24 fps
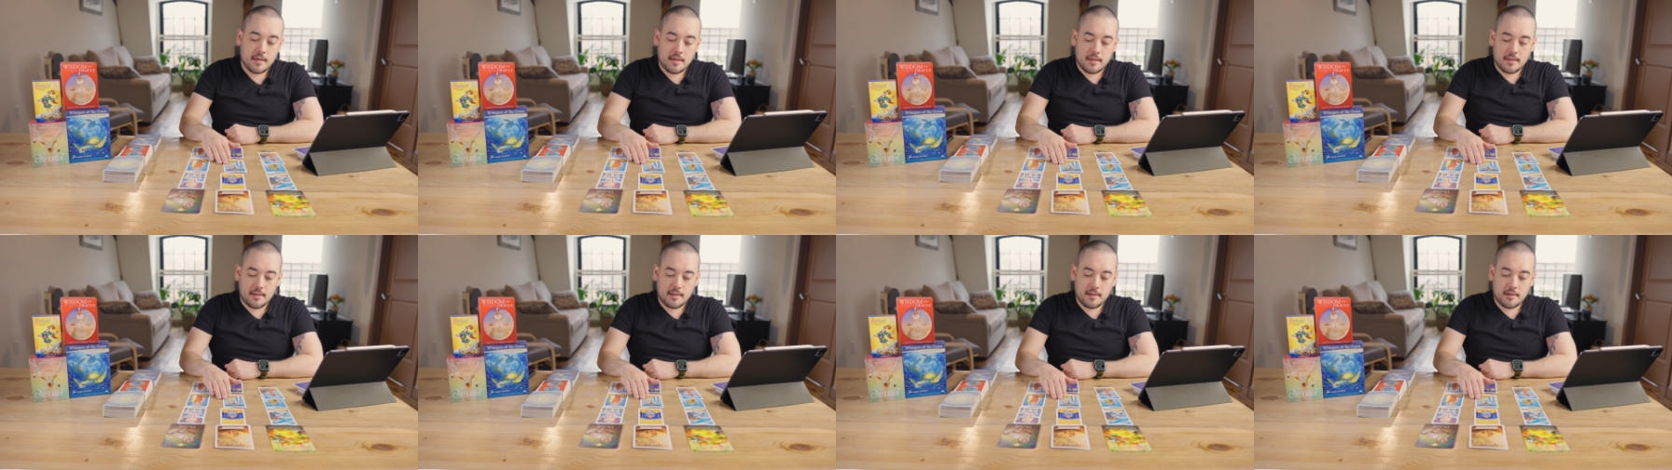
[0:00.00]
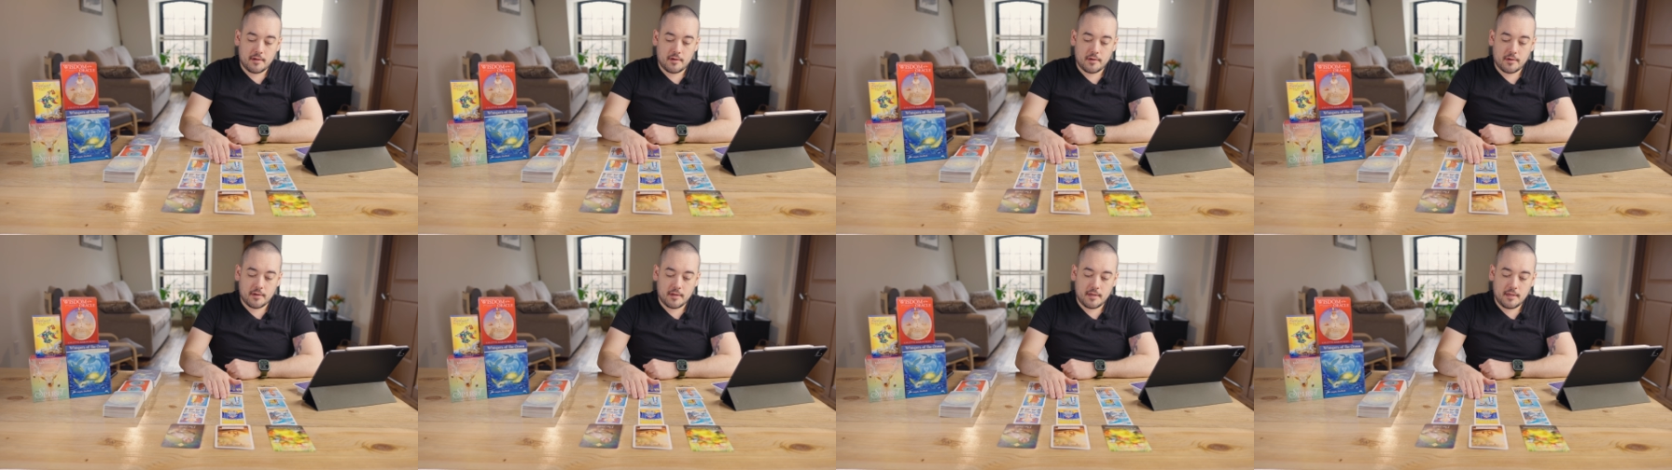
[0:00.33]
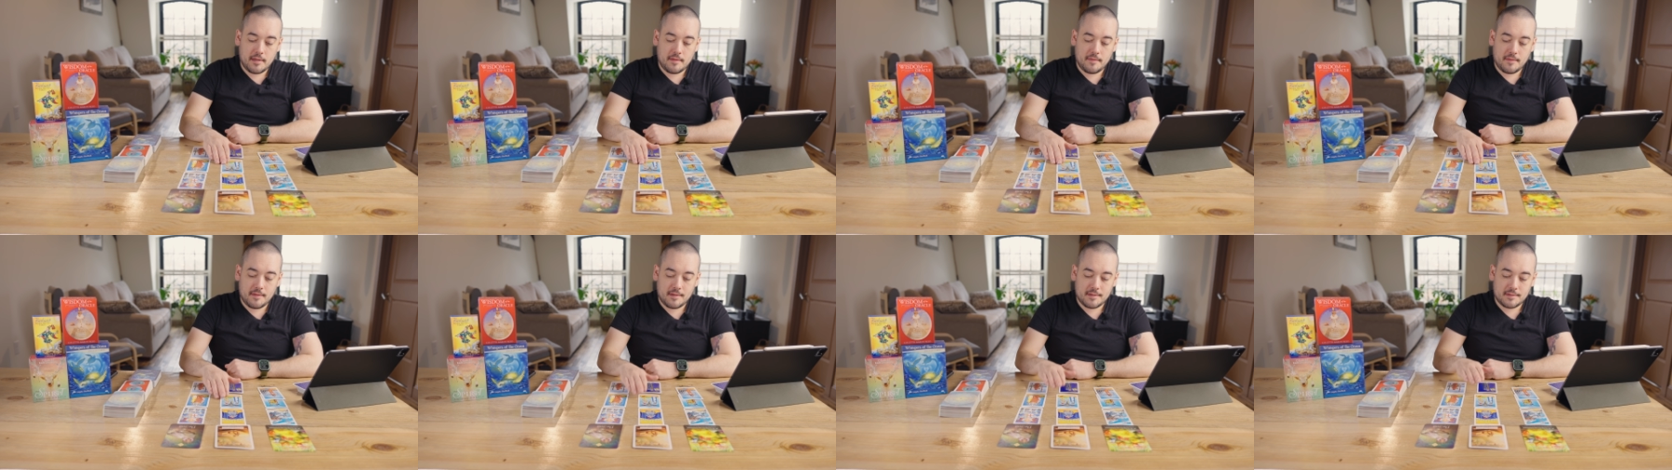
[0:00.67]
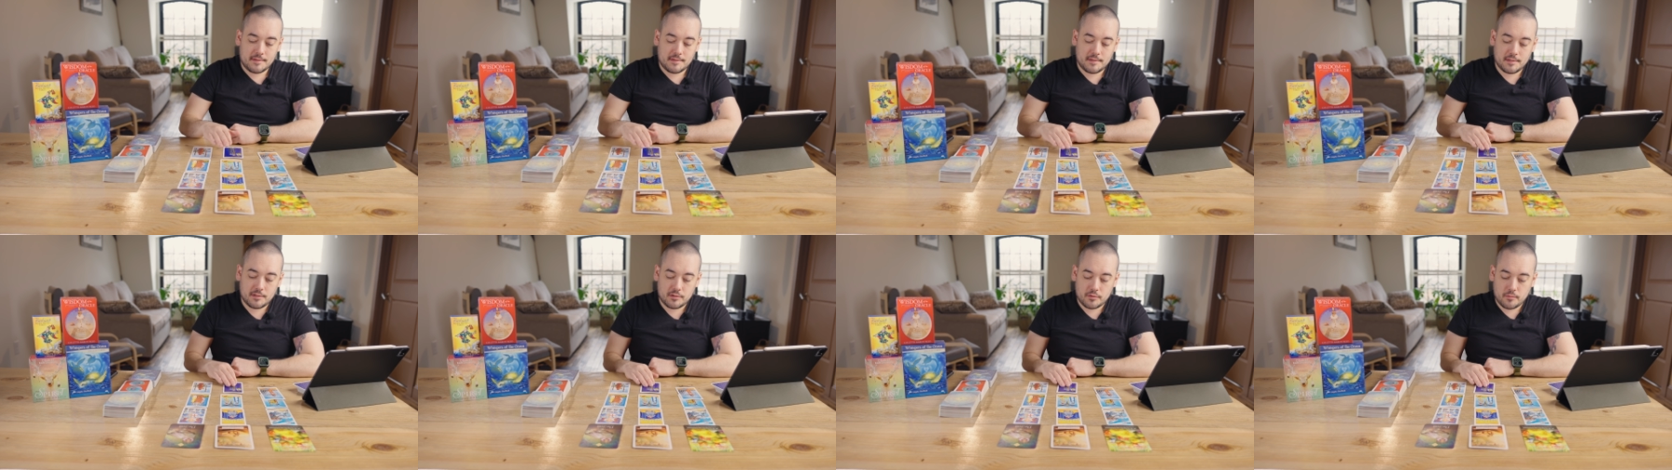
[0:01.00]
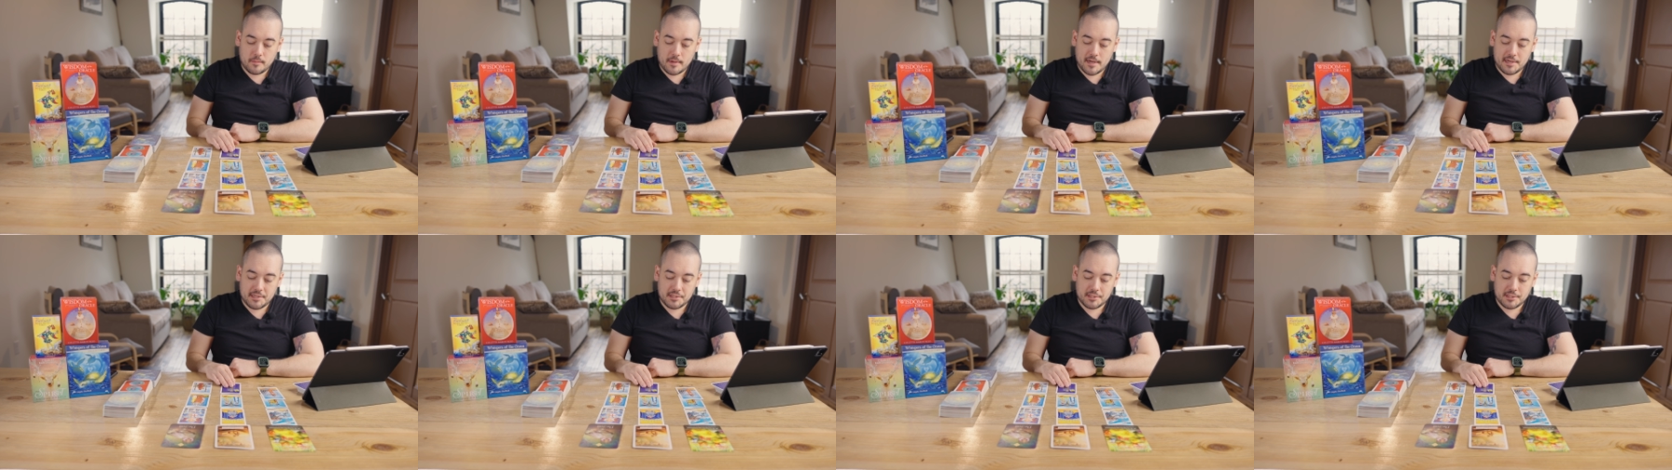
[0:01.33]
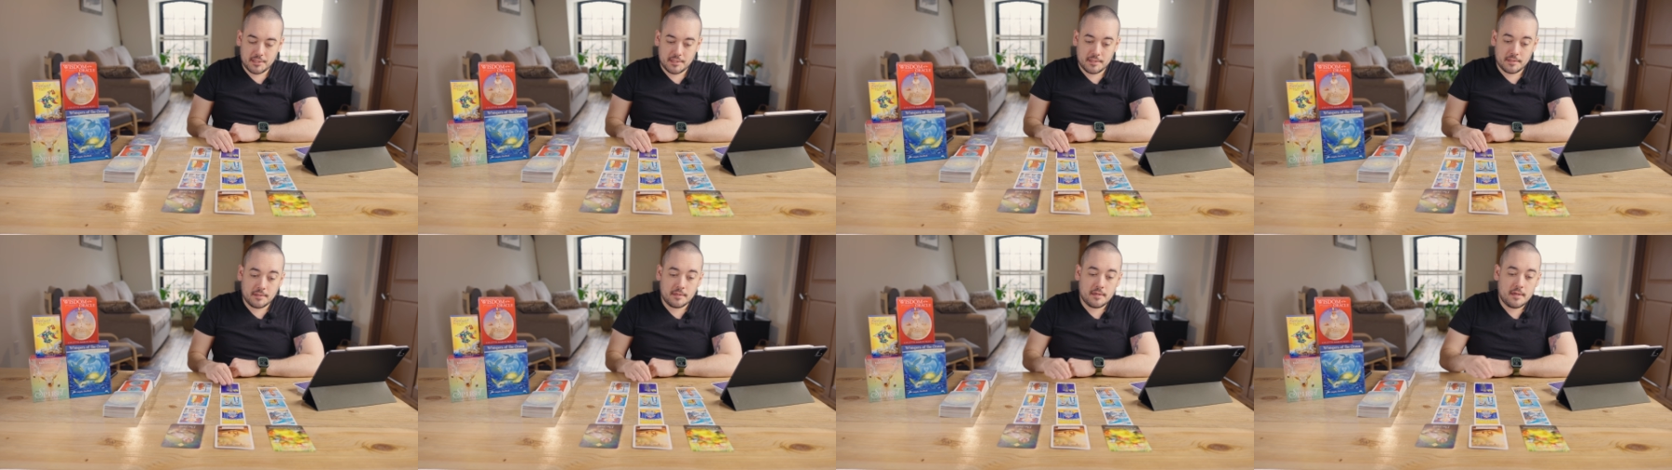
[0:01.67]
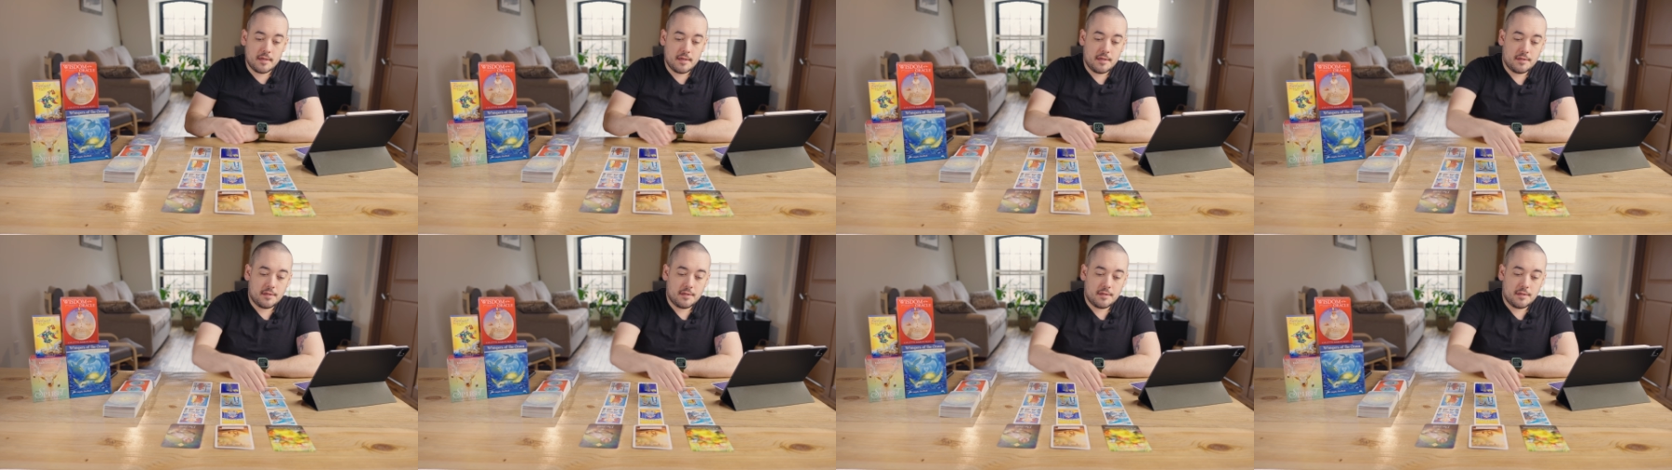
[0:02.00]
here in this situation.